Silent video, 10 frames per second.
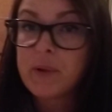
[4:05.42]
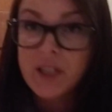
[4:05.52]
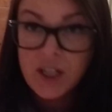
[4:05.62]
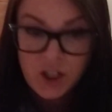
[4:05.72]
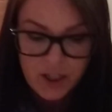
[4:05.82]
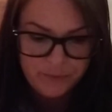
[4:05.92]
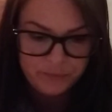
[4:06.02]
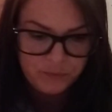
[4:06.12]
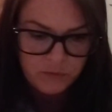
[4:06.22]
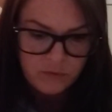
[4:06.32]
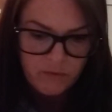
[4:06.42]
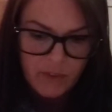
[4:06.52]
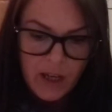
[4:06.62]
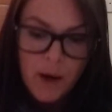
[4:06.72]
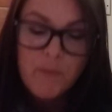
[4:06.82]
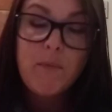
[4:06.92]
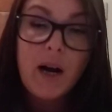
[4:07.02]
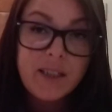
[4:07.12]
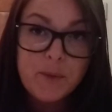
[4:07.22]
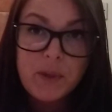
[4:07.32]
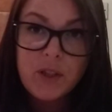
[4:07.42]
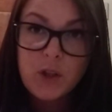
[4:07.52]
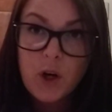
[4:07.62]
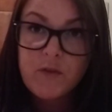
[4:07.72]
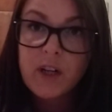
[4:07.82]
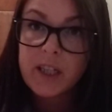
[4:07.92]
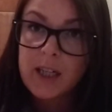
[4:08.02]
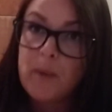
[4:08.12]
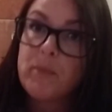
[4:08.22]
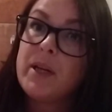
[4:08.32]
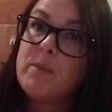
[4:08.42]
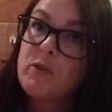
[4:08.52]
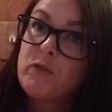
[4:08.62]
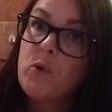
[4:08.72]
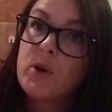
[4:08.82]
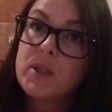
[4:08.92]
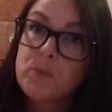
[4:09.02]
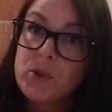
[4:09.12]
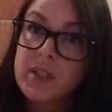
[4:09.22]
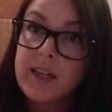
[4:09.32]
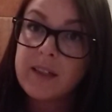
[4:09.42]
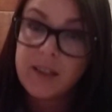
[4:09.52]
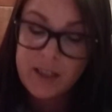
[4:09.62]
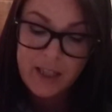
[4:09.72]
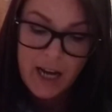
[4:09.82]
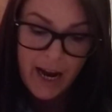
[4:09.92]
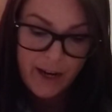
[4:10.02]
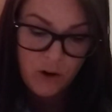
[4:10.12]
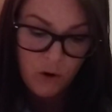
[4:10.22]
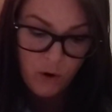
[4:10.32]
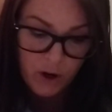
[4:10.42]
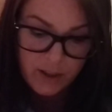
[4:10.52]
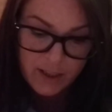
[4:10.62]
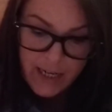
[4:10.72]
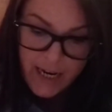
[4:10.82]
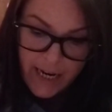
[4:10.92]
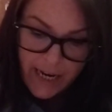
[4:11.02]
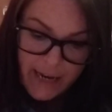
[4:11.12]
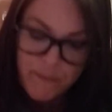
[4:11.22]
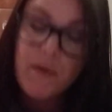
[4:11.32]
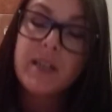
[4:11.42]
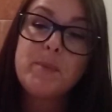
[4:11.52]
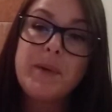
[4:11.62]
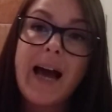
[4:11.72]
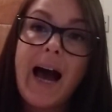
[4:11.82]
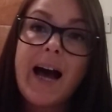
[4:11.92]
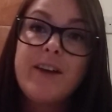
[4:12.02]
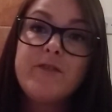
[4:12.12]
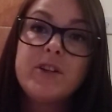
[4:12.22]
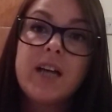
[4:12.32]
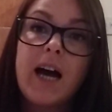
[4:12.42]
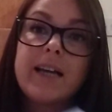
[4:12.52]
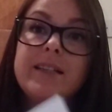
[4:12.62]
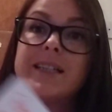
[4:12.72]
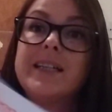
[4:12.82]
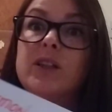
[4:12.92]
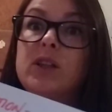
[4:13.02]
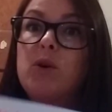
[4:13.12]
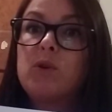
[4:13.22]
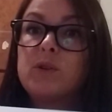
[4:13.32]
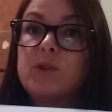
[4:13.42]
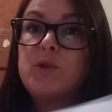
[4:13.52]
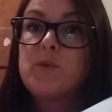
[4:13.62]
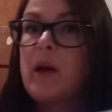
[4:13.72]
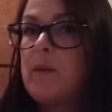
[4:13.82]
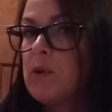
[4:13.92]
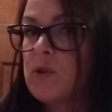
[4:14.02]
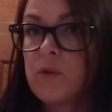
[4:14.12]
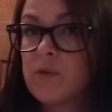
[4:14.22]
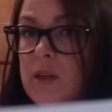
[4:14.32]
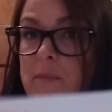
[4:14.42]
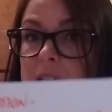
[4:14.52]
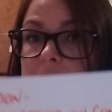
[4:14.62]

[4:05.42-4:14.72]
petition must be served on the company before it is presented to the High Court. It must be advertised in a local newspaper, so something